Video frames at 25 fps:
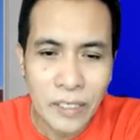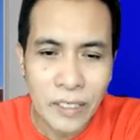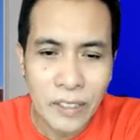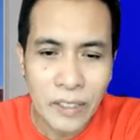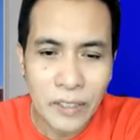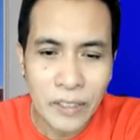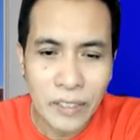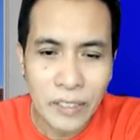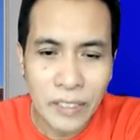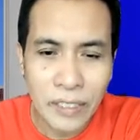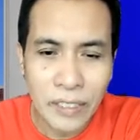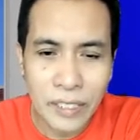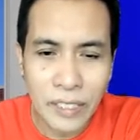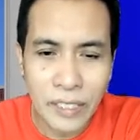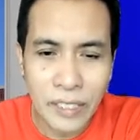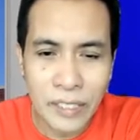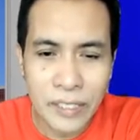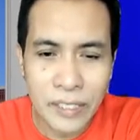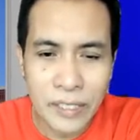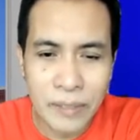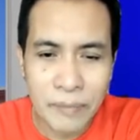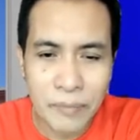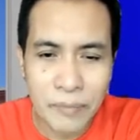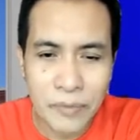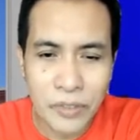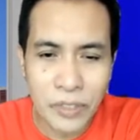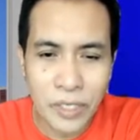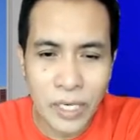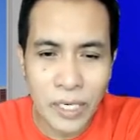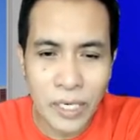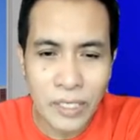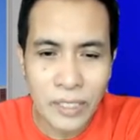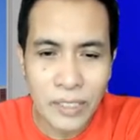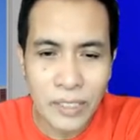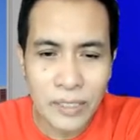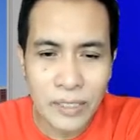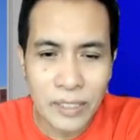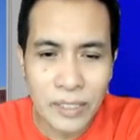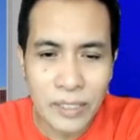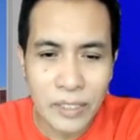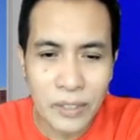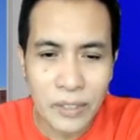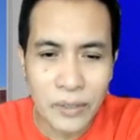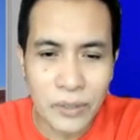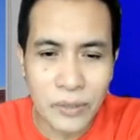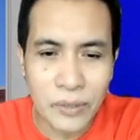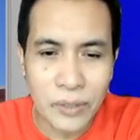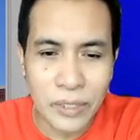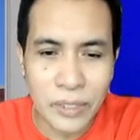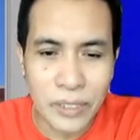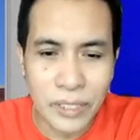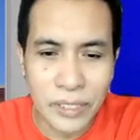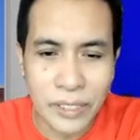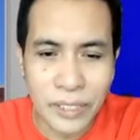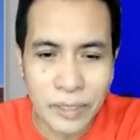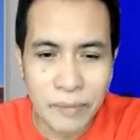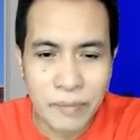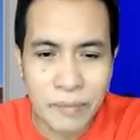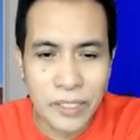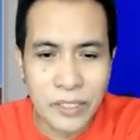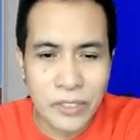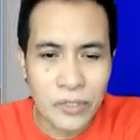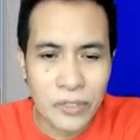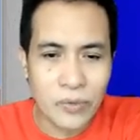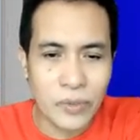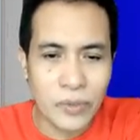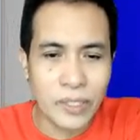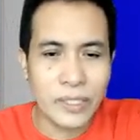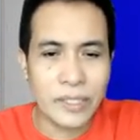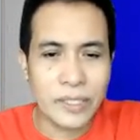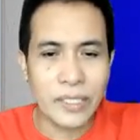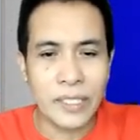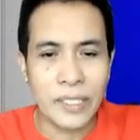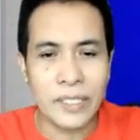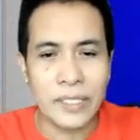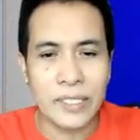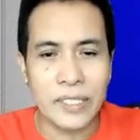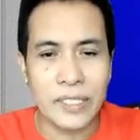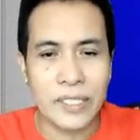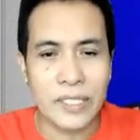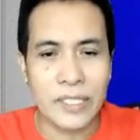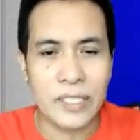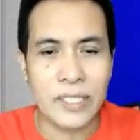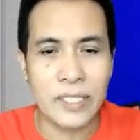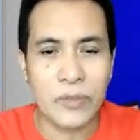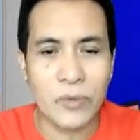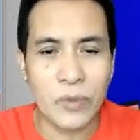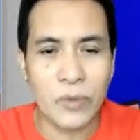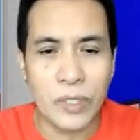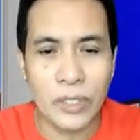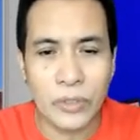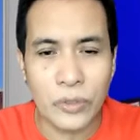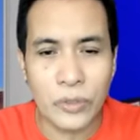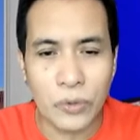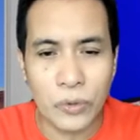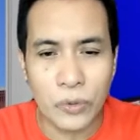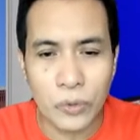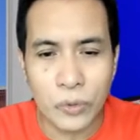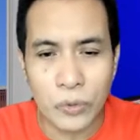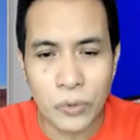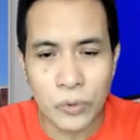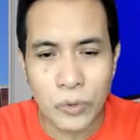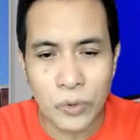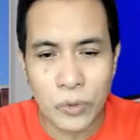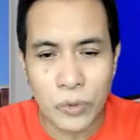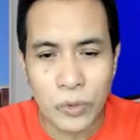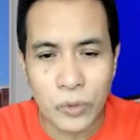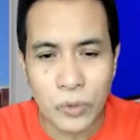Okay, subtract. So 30 minus 28 is equal to 2.